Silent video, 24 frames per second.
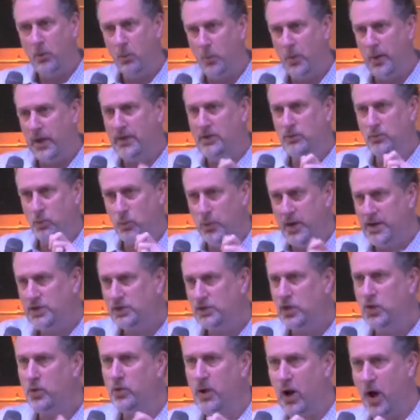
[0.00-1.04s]
We
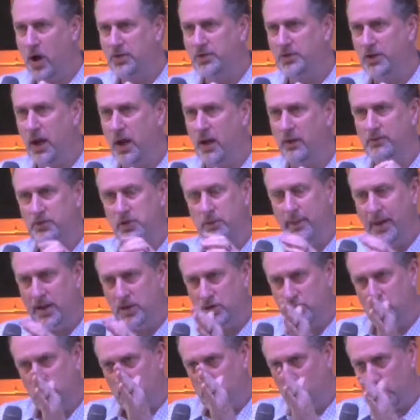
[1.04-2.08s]
retune ourselves to make
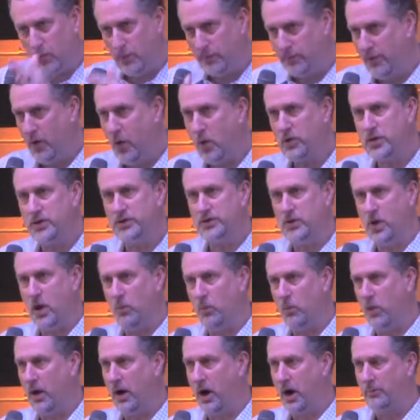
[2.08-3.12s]
sure that we're focused
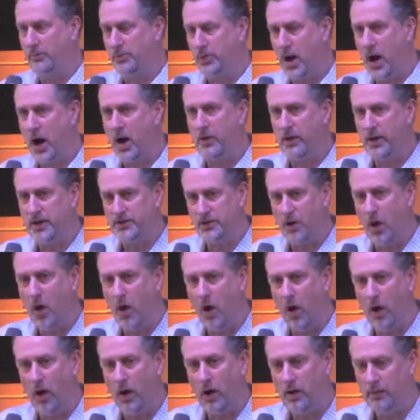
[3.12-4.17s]
on what our priorities
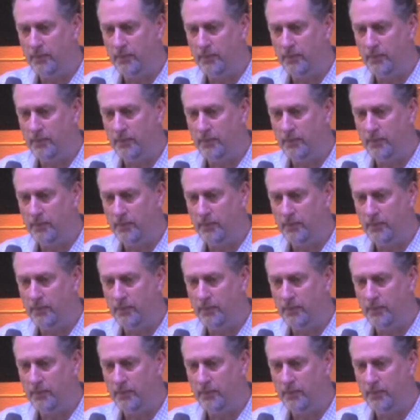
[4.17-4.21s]
are.